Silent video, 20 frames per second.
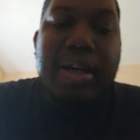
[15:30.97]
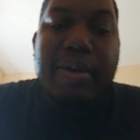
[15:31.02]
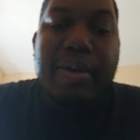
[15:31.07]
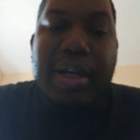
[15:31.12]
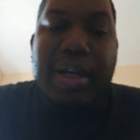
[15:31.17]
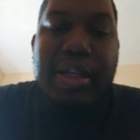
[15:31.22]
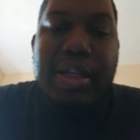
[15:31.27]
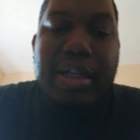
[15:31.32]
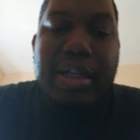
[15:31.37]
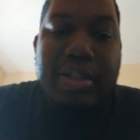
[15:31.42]
our
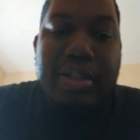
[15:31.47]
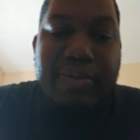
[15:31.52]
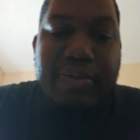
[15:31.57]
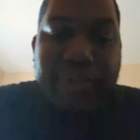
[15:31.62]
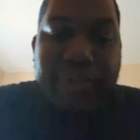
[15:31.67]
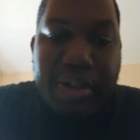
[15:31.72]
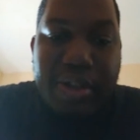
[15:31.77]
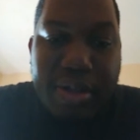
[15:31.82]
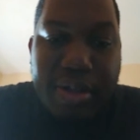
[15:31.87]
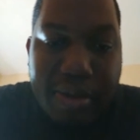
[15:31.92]
next
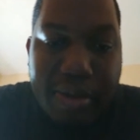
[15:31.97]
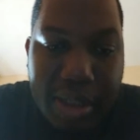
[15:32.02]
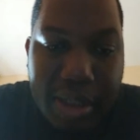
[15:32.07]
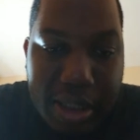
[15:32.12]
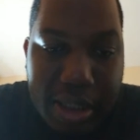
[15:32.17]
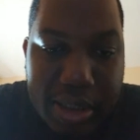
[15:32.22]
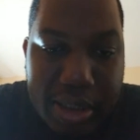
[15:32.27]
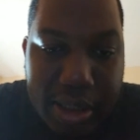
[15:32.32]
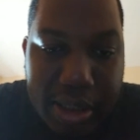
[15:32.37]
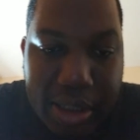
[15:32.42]
video,
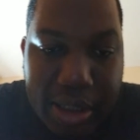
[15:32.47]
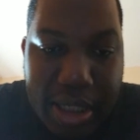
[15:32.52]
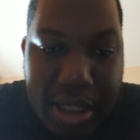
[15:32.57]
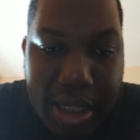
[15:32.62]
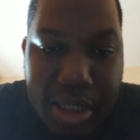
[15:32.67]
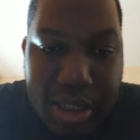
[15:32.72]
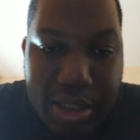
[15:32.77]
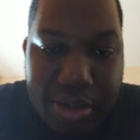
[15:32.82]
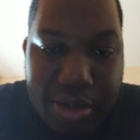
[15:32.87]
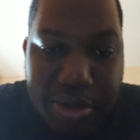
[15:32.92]

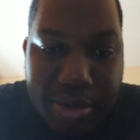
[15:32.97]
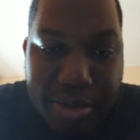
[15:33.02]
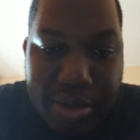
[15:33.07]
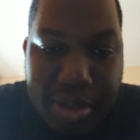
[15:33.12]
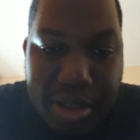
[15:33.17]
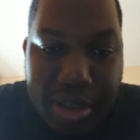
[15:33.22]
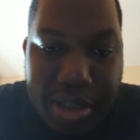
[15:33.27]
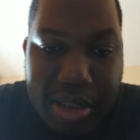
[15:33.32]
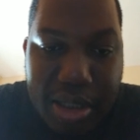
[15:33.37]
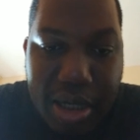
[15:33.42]
Dan Junior
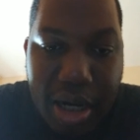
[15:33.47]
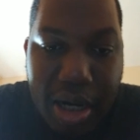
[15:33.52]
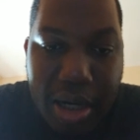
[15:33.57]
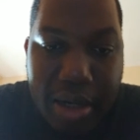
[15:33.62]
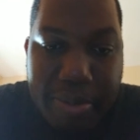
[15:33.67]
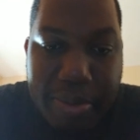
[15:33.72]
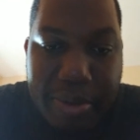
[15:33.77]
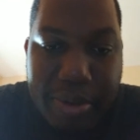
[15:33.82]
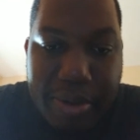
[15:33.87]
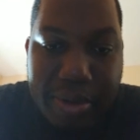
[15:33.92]

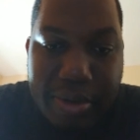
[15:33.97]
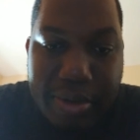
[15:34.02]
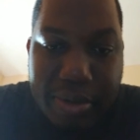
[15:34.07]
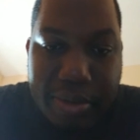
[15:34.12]
Scorpio.